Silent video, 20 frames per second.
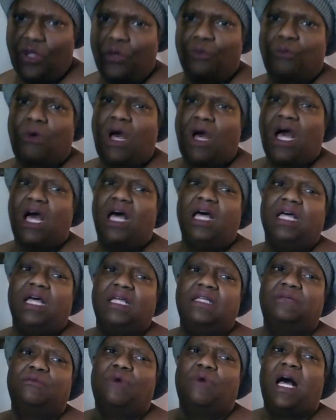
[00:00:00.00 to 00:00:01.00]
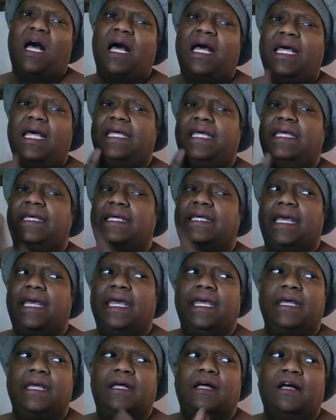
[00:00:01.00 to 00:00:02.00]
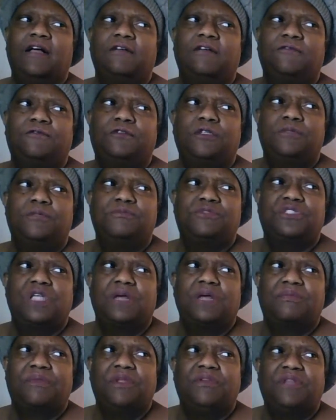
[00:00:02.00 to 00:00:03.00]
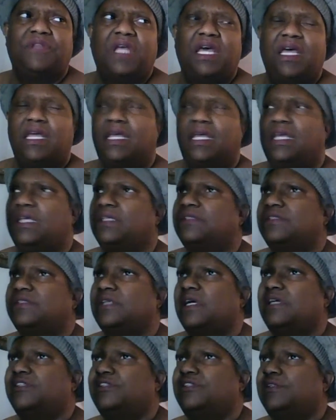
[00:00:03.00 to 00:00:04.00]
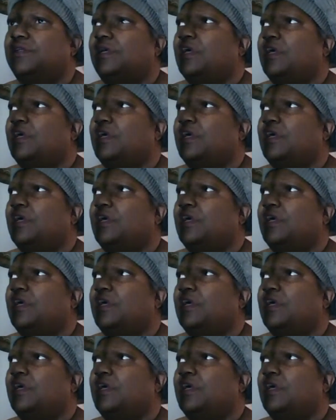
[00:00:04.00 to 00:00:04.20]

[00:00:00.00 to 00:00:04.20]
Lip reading: Why it can't come from something that is a